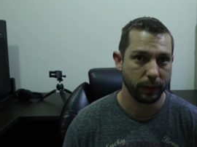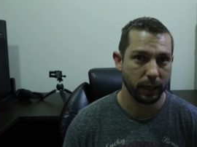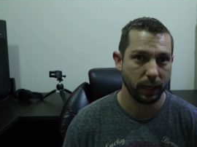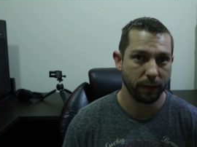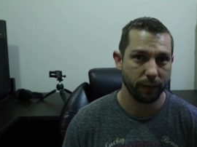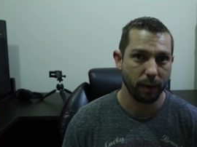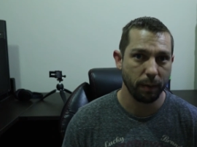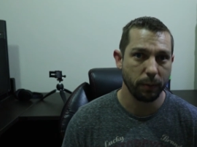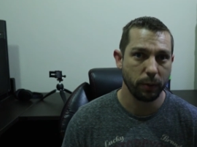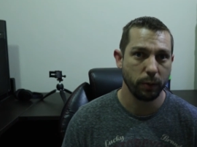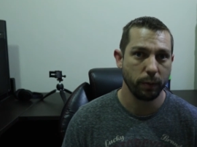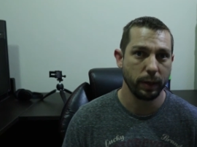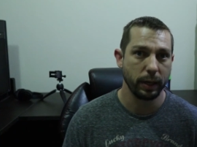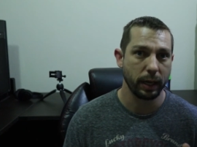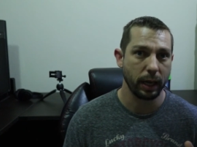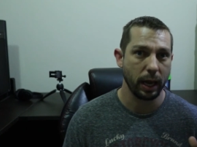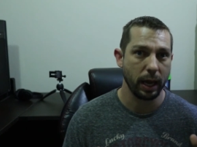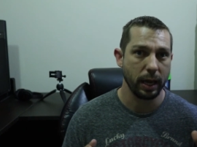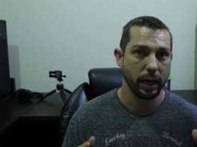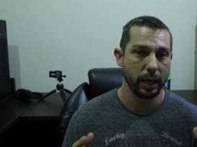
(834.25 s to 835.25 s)
And if I'm
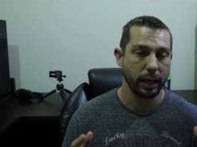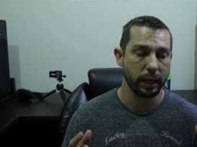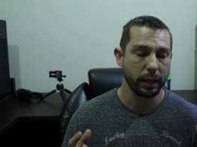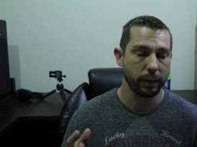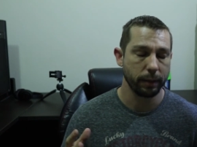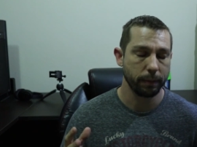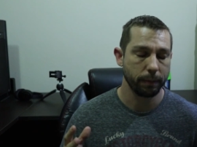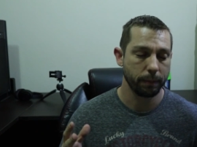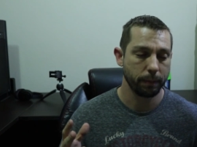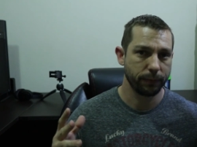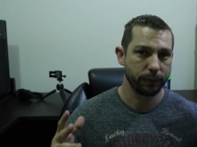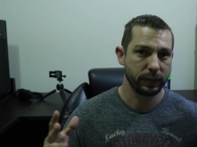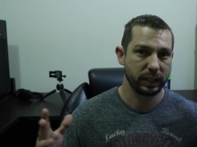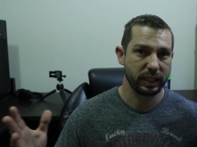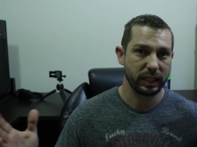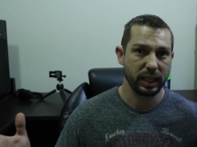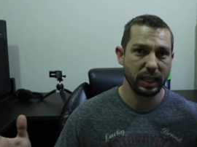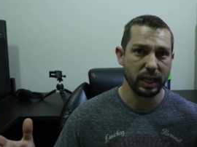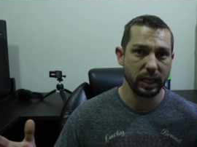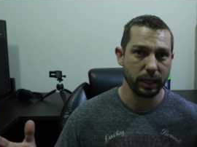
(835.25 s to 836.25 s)
doing a
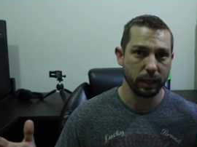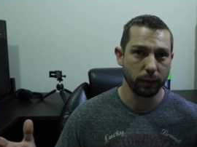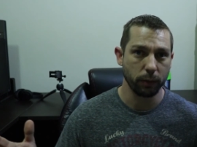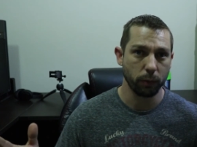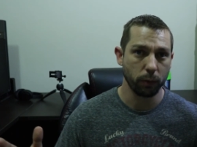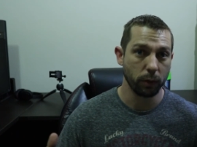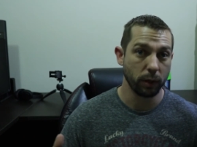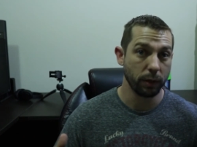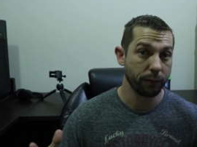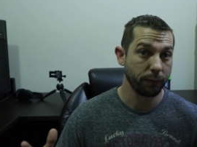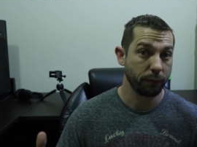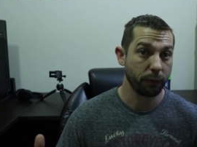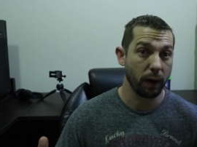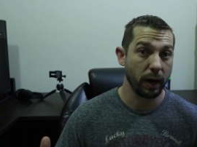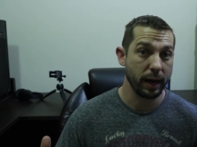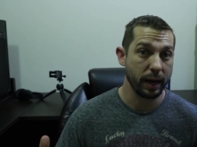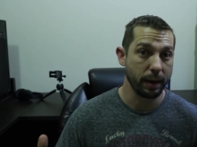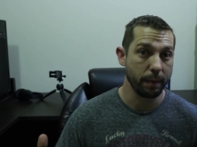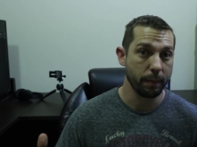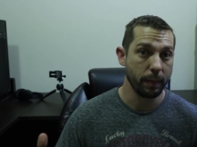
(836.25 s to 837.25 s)
scene or a
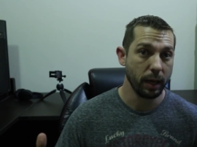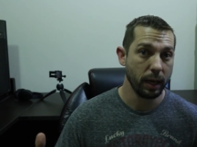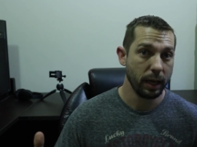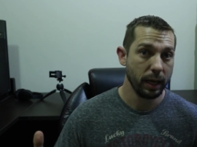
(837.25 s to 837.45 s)
frame